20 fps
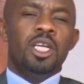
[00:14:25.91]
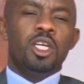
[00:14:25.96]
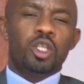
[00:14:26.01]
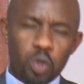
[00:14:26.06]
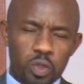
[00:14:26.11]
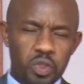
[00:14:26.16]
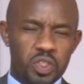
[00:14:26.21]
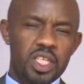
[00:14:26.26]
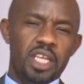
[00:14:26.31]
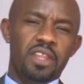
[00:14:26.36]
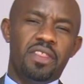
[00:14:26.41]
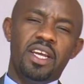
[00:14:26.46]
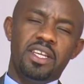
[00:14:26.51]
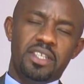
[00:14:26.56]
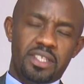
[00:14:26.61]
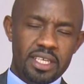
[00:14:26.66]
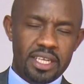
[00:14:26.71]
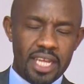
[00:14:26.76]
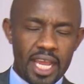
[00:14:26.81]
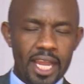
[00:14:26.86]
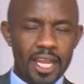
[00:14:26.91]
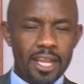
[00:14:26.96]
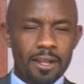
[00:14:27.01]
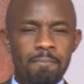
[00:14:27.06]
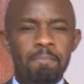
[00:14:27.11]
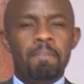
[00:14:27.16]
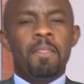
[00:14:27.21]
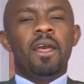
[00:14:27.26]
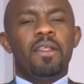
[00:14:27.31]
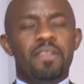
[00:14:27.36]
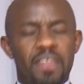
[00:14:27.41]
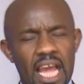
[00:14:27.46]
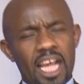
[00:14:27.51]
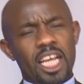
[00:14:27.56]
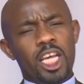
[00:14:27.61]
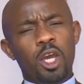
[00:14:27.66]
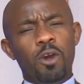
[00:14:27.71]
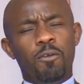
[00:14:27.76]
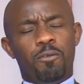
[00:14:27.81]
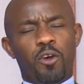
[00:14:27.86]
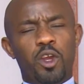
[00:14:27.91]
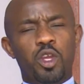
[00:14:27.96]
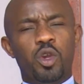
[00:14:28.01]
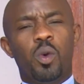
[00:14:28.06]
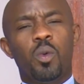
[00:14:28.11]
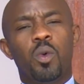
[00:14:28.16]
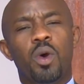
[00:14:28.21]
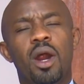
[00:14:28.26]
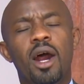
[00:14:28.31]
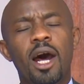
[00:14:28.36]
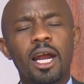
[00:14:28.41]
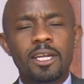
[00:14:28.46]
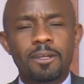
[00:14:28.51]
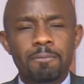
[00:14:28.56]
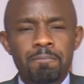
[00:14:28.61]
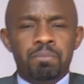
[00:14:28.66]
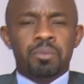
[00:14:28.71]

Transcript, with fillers: to see this day. Thank you for your word.